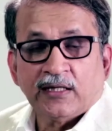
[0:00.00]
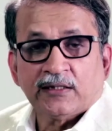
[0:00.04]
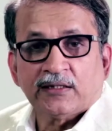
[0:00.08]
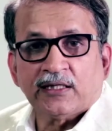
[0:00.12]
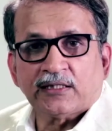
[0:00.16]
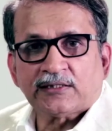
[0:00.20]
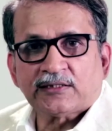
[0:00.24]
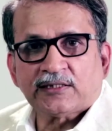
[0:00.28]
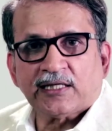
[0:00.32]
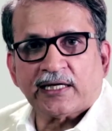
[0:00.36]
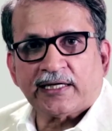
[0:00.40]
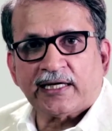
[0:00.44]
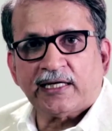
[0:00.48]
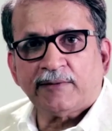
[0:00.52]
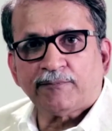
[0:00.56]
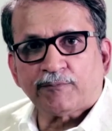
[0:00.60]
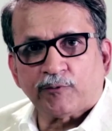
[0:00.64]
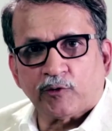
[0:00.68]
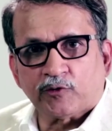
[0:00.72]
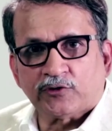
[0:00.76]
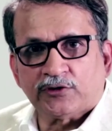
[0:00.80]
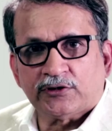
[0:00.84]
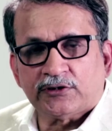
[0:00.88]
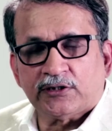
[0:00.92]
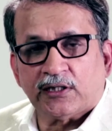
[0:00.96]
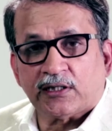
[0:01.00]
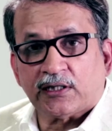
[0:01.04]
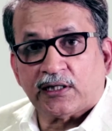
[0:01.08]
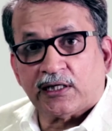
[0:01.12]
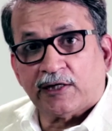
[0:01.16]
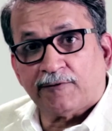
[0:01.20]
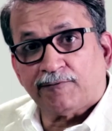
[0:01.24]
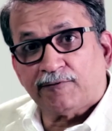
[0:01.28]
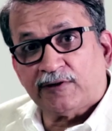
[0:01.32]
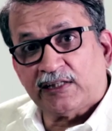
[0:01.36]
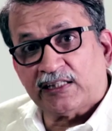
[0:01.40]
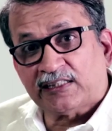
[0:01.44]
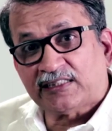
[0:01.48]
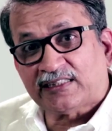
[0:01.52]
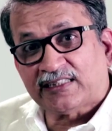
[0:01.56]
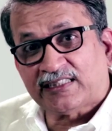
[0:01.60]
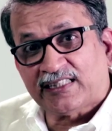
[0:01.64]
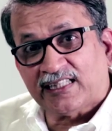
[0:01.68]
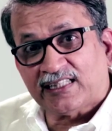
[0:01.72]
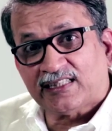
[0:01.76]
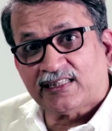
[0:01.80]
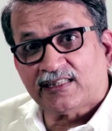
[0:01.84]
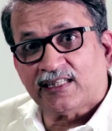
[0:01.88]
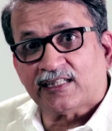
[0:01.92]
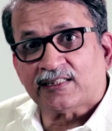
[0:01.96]
The second procedure, if this
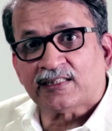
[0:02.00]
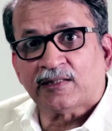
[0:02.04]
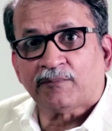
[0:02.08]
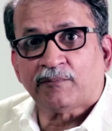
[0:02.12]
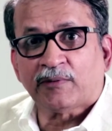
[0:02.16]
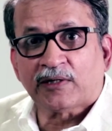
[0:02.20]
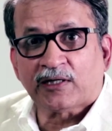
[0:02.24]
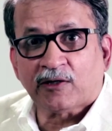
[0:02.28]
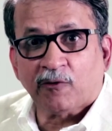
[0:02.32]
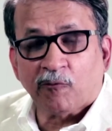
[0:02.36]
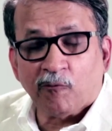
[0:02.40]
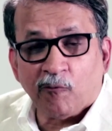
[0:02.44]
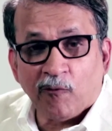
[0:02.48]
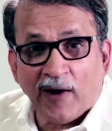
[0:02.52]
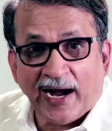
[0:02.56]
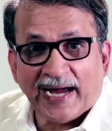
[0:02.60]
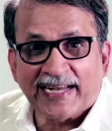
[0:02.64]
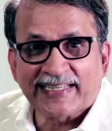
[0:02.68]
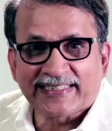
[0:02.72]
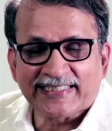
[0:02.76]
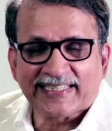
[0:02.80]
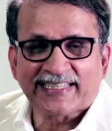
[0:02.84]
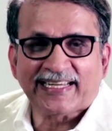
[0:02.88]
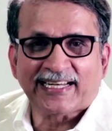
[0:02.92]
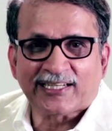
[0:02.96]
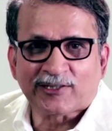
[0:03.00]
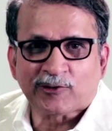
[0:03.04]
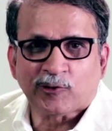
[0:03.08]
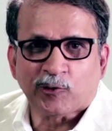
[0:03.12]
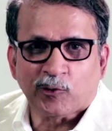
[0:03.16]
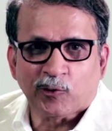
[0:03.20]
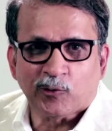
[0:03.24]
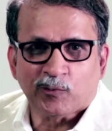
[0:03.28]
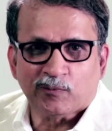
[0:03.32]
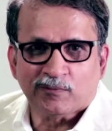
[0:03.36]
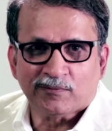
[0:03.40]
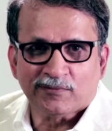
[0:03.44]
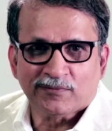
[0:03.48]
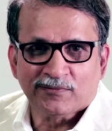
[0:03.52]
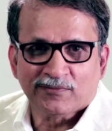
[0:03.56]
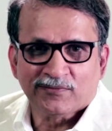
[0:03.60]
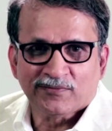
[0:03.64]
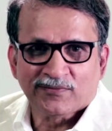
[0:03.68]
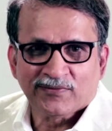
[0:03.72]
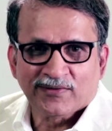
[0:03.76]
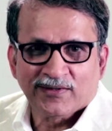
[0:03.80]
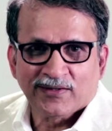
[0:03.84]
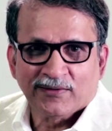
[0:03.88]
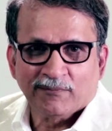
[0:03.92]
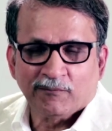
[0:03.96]
teeth doesn't become whiter at home,
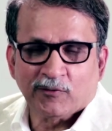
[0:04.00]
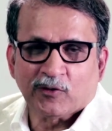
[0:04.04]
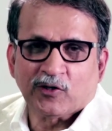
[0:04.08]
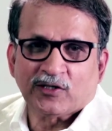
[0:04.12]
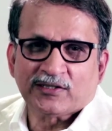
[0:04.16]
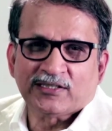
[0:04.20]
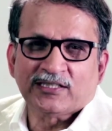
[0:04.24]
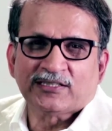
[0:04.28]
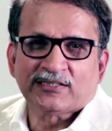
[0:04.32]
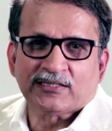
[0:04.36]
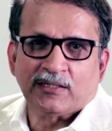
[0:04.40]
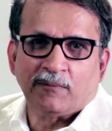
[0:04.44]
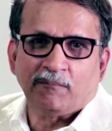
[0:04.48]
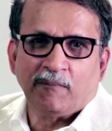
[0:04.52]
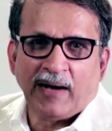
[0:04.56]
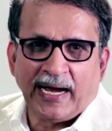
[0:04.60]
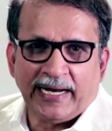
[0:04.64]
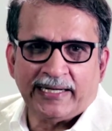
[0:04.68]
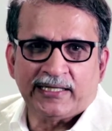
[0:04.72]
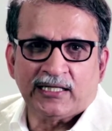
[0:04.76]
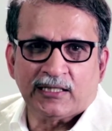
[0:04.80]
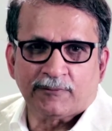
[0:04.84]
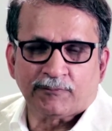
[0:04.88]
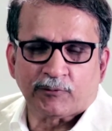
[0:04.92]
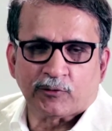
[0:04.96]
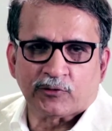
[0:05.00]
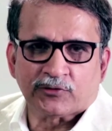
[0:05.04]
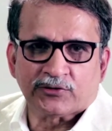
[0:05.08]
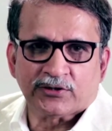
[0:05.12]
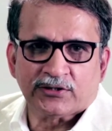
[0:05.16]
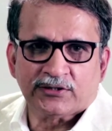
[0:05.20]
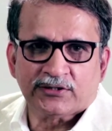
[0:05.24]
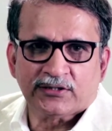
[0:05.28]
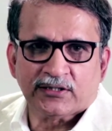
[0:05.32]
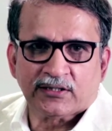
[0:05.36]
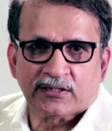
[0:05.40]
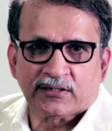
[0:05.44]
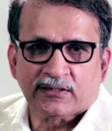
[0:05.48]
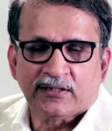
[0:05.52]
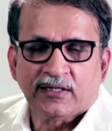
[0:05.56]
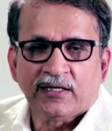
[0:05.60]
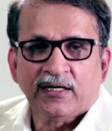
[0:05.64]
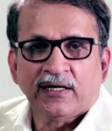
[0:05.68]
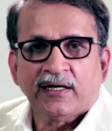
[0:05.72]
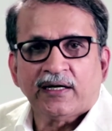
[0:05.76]
because this is a mild procedure,